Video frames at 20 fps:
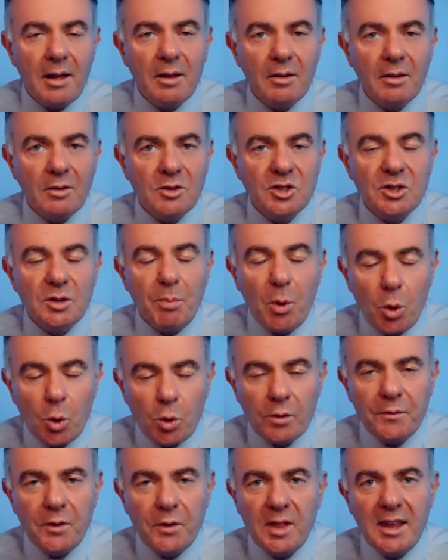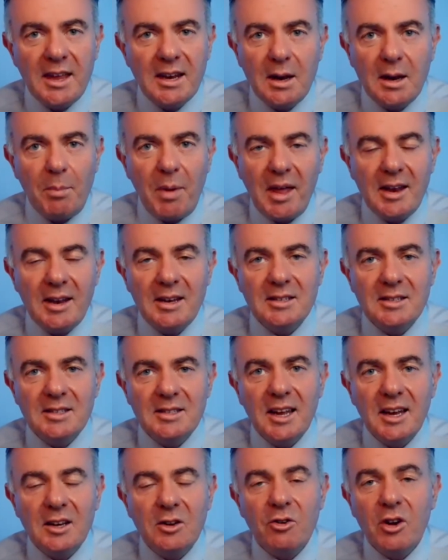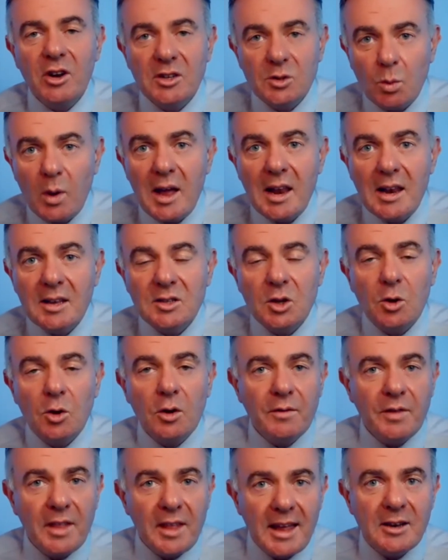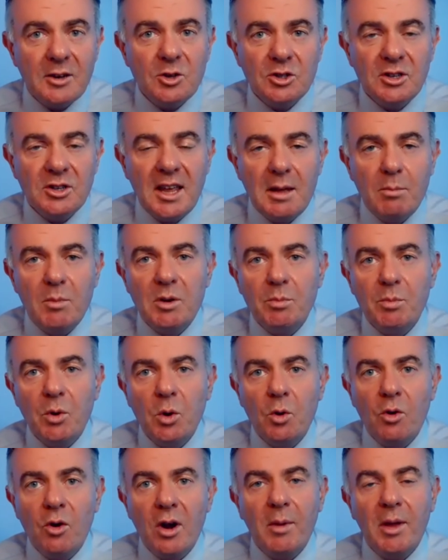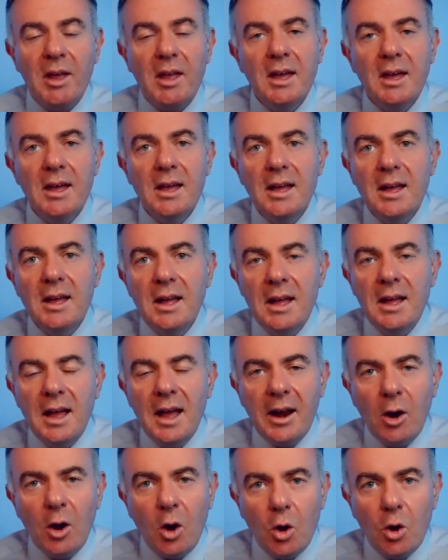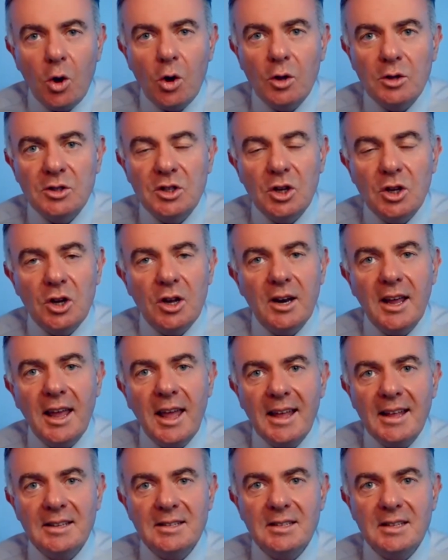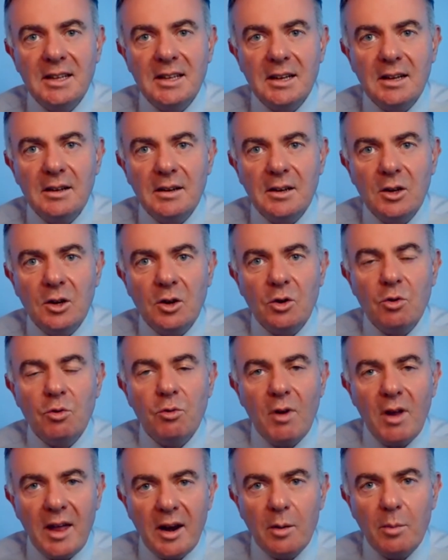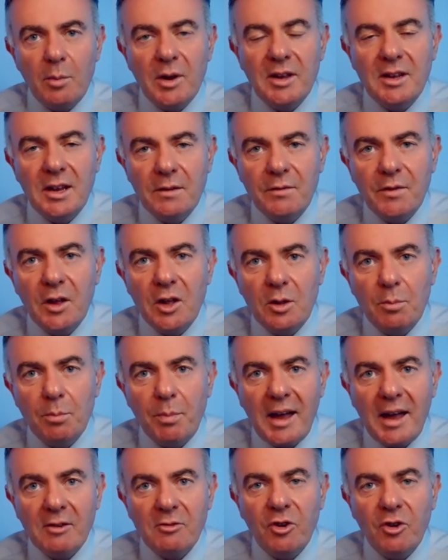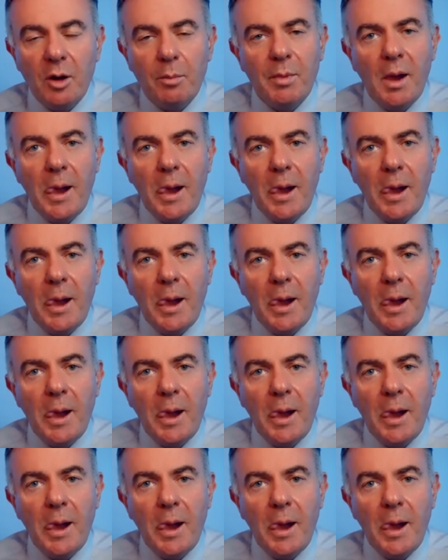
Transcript: support for the independent sector, as well as all of the entertainment programming, and all done against an incredibly difficult backdrop.